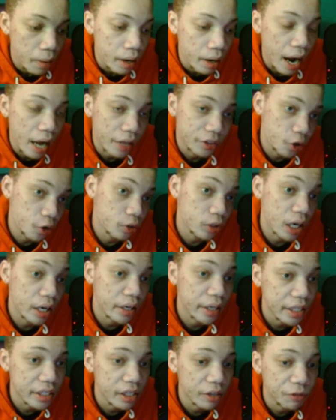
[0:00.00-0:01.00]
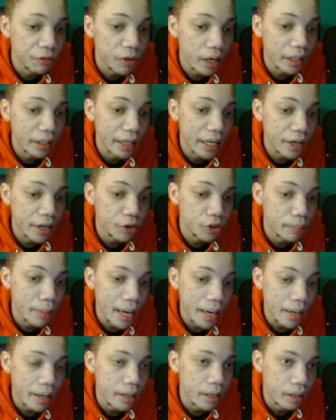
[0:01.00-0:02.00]
I told y'all niggas the fucking angles
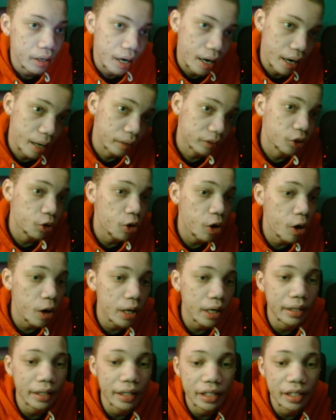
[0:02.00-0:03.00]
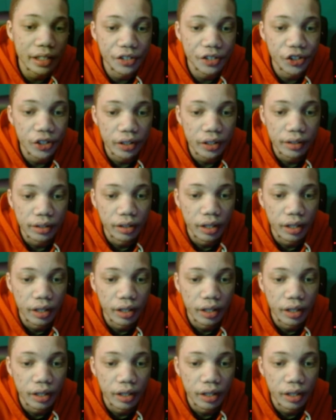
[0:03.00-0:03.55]
matter. I told all y'all niggas that shit.